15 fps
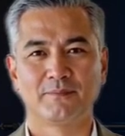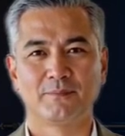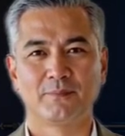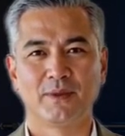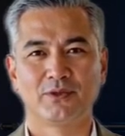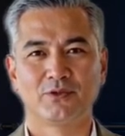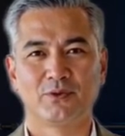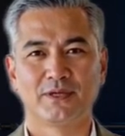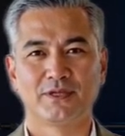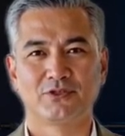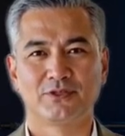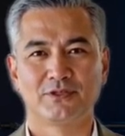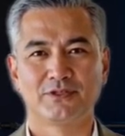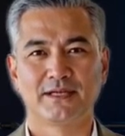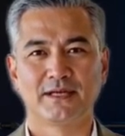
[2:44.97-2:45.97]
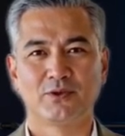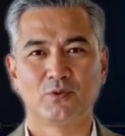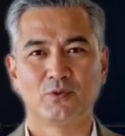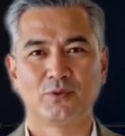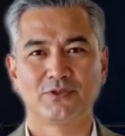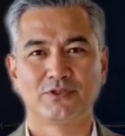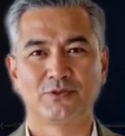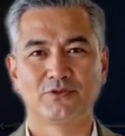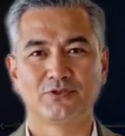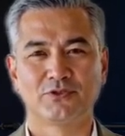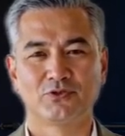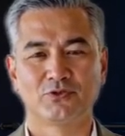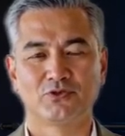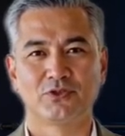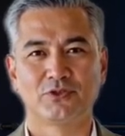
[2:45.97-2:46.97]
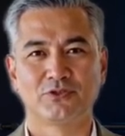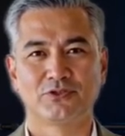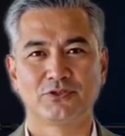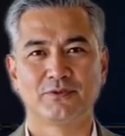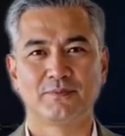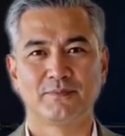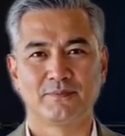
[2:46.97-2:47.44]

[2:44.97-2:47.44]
modulations and chord substitutions.